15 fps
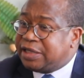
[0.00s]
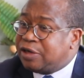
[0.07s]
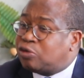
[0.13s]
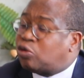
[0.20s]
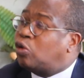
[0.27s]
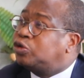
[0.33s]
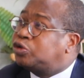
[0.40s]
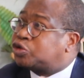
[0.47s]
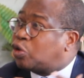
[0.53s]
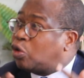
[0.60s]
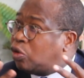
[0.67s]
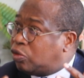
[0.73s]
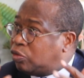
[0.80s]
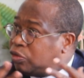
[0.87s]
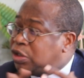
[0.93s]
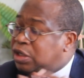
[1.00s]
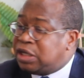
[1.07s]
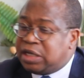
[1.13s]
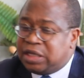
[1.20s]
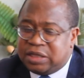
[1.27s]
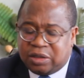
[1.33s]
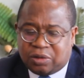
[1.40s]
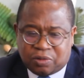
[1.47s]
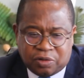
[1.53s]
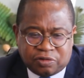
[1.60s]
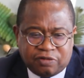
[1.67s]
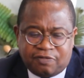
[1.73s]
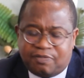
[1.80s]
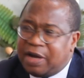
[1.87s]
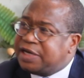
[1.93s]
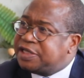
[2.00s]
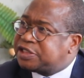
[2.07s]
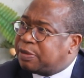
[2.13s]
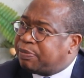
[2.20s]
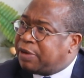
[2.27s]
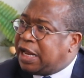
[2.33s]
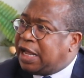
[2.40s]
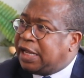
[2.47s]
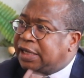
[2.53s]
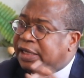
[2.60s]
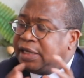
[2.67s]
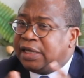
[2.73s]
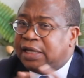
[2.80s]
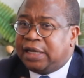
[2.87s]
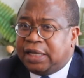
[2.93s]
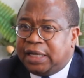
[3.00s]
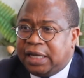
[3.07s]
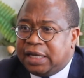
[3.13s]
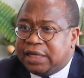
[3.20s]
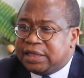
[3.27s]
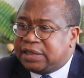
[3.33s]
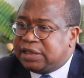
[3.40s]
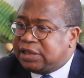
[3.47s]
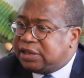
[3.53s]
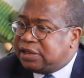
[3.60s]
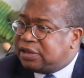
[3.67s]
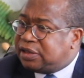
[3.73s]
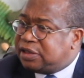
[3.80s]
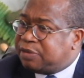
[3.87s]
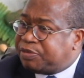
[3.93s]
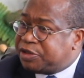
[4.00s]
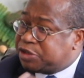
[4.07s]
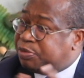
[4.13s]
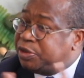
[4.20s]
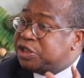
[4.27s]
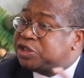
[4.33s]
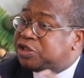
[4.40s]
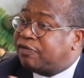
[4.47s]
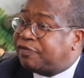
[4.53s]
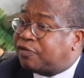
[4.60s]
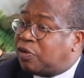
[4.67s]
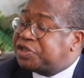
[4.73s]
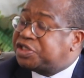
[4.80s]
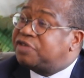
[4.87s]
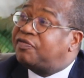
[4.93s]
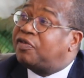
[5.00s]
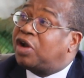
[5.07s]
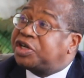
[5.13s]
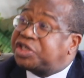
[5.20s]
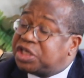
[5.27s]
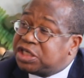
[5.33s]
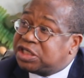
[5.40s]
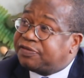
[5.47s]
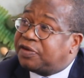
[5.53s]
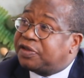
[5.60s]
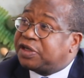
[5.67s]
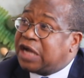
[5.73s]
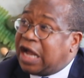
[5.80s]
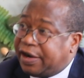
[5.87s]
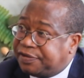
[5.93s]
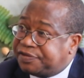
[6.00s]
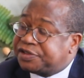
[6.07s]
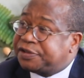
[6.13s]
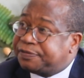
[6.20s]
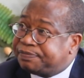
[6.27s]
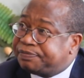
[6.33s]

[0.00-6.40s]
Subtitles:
control the growth of money supply and the possibilities of causing volatility for the currency.